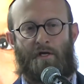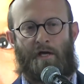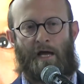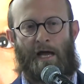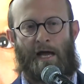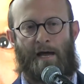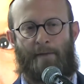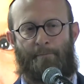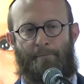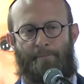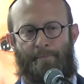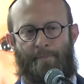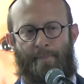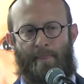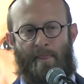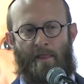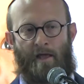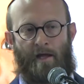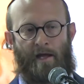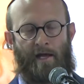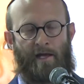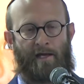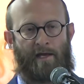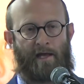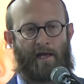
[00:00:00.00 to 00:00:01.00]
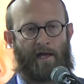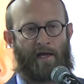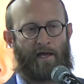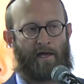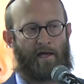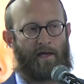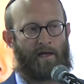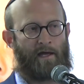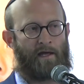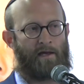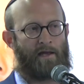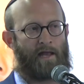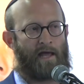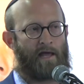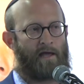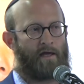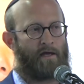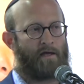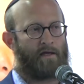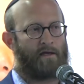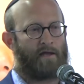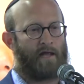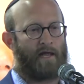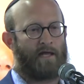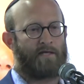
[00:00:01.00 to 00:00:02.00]
an
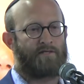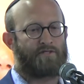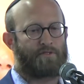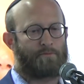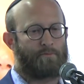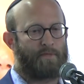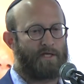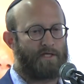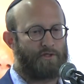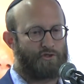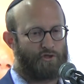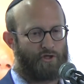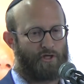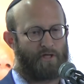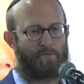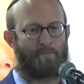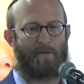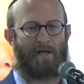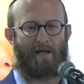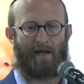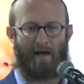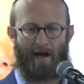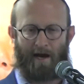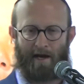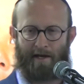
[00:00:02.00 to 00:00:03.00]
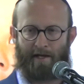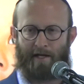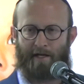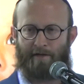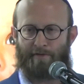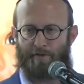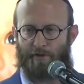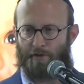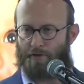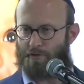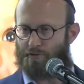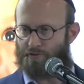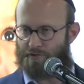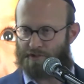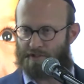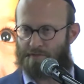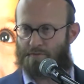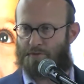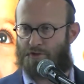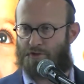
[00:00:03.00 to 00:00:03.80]
endometrium, a lining in the uterus